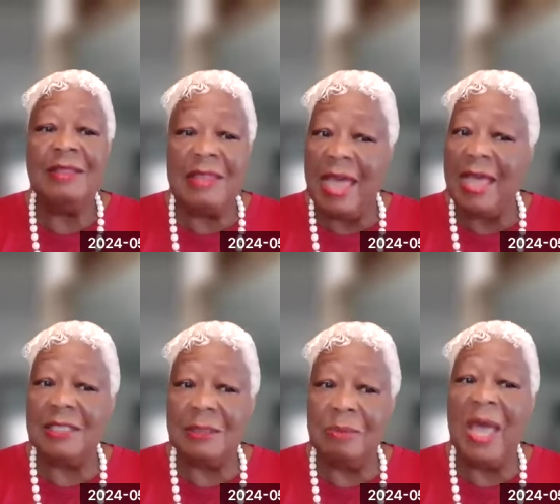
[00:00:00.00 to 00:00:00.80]

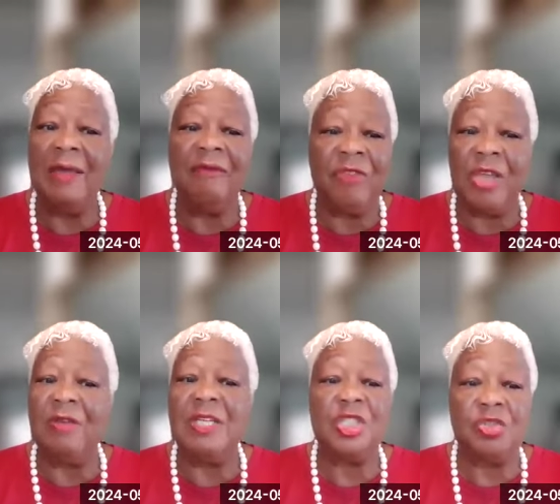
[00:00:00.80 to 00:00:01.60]
that's my
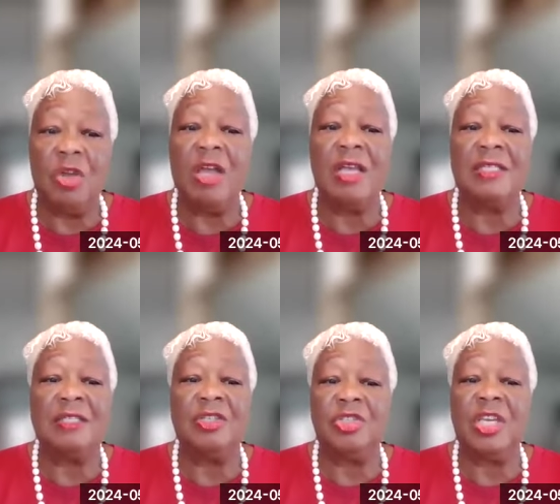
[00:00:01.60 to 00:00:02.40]
very
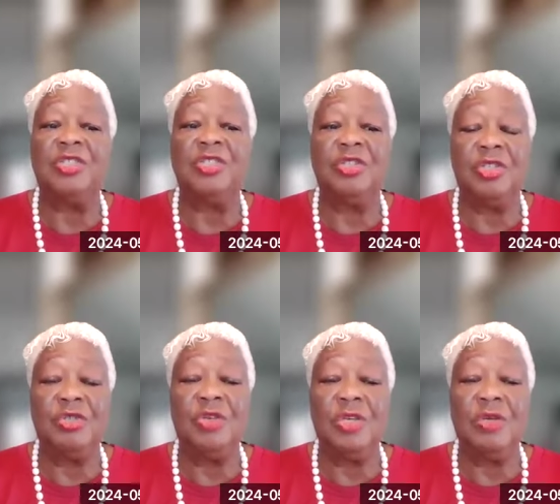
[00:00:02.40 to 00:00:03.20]
strongest suggestion
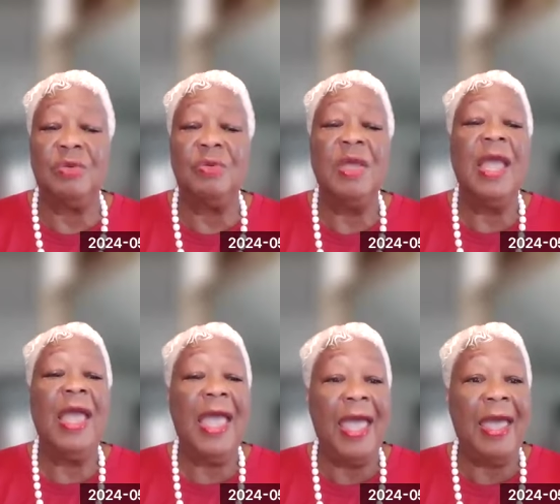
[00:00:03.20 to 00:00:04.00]
to you.
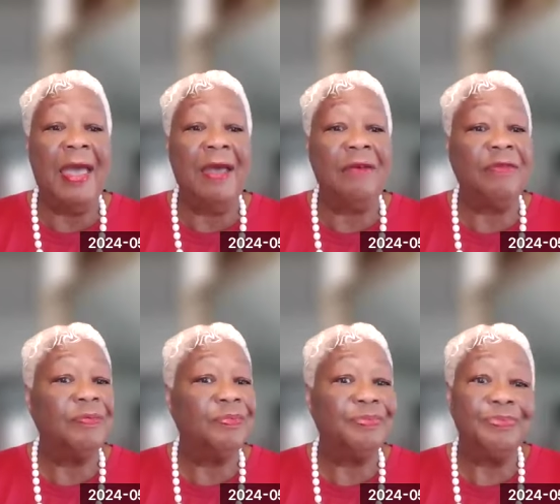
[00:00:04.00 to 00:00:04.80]
Have
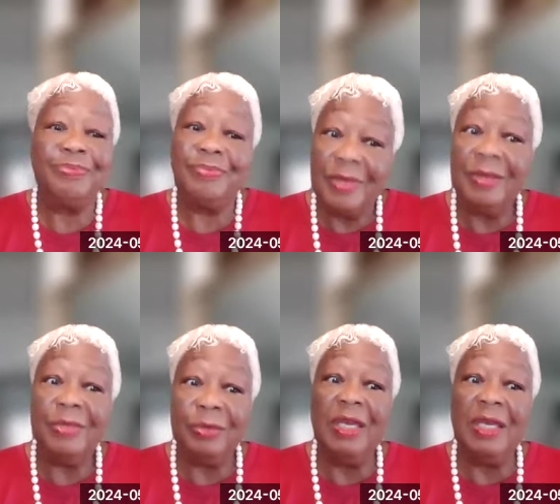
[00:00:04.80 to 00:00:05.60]

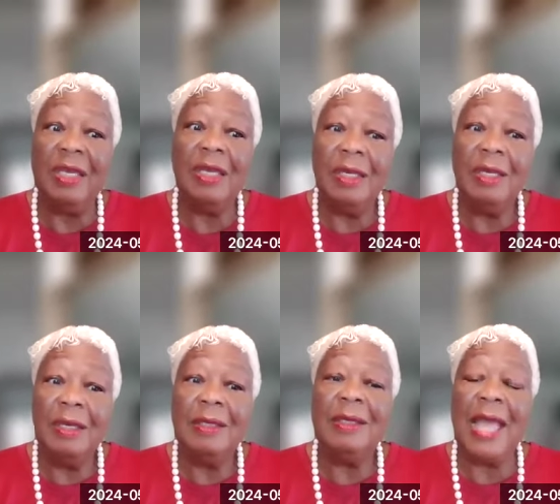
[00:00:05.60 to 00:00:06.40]
3
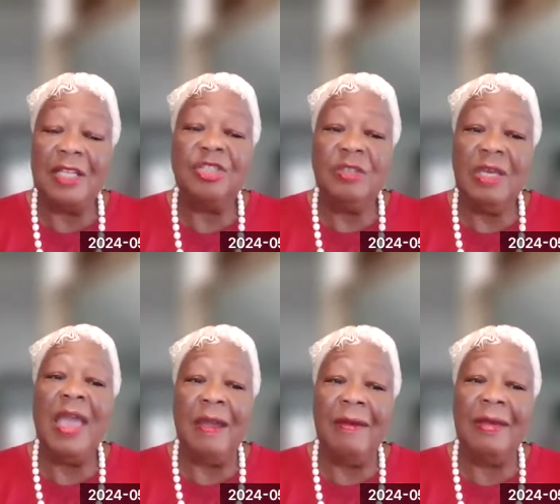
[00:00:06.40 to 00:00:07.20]
national
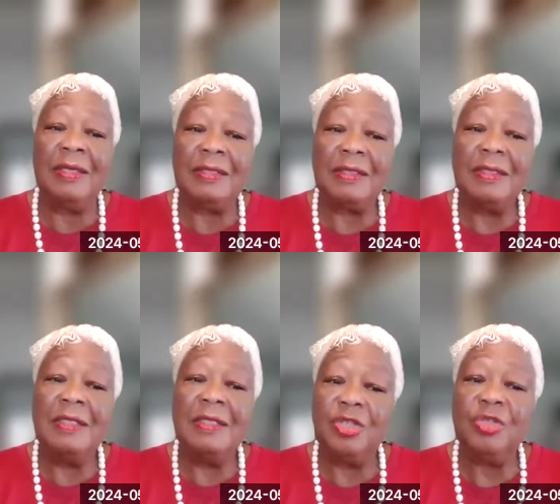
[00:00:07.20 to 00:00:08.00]
carriers
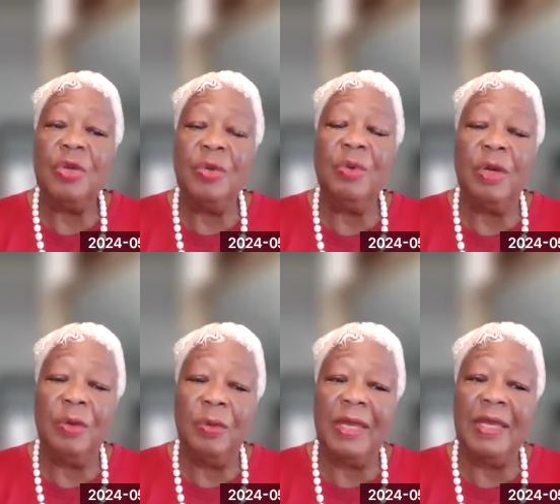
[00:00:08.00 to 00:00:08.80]
that you can
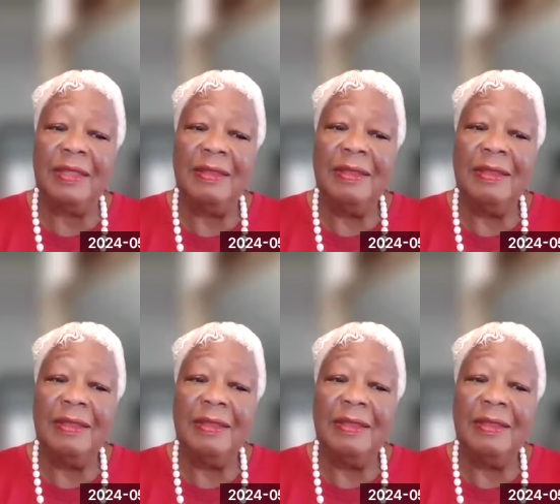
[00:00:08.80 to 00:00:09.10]
work with.